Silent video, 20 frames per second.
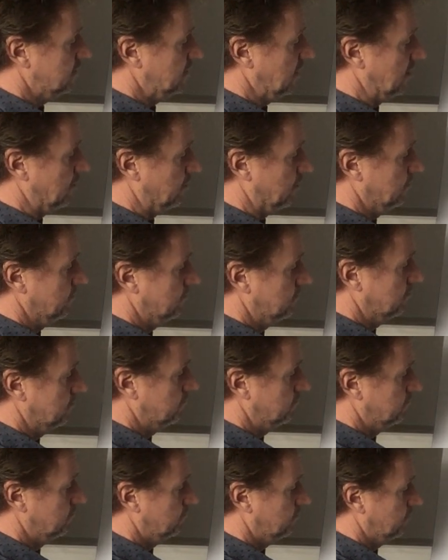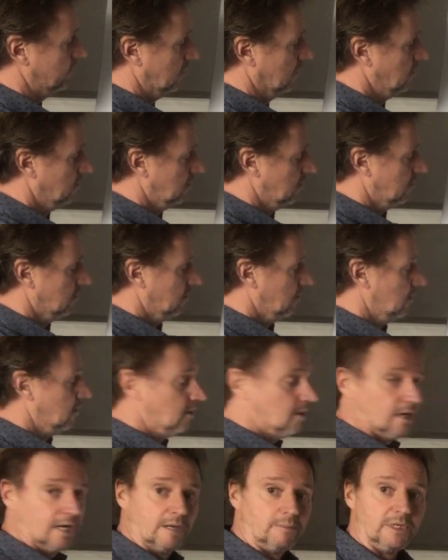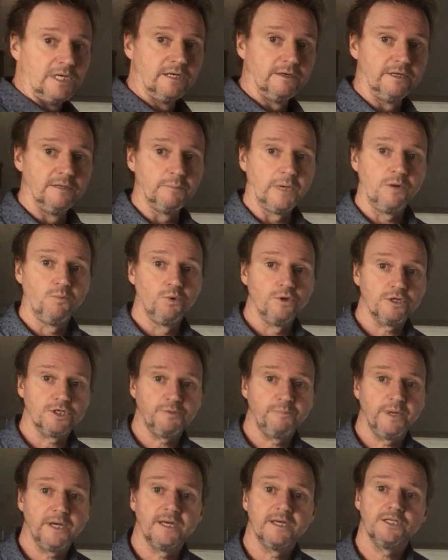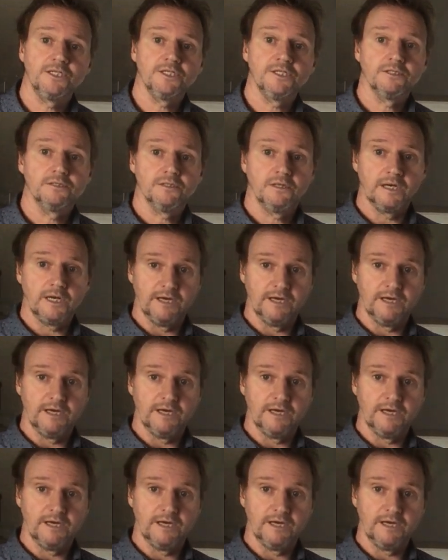tape. I'm here in my workspace.